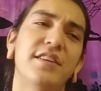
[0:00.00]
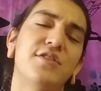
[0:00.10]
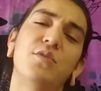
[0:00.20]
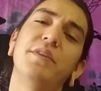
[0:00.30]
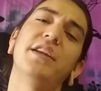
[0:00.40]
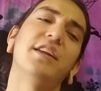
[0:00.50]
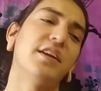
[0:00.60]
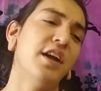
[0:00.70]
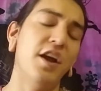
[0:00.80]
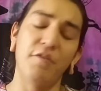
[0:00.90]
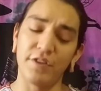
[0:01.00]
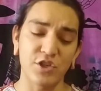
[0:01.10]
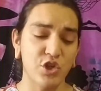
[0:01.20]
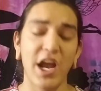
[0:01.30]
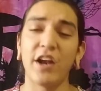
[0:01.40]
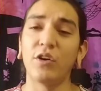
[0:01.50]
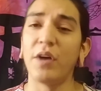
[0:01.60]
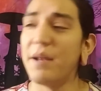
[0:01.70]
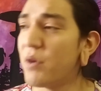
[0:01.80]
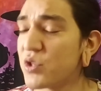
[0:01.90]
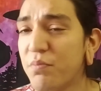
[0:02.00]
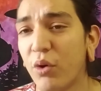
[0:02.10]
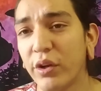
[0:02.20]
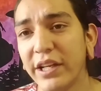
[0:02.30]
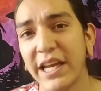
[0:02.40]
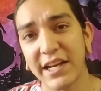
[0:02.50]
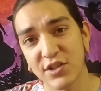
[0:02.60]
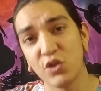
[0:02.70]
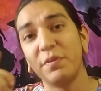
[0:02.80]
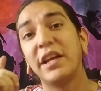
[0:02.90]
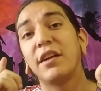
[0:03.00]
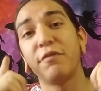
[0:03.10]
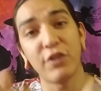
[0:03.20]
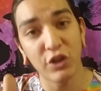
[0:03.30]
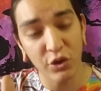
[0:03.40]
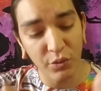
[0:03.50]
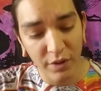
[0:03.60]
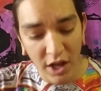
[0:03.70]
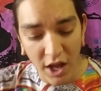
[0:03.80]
It's a new beginning for this channel. And most importantly, it is a new beginning for you.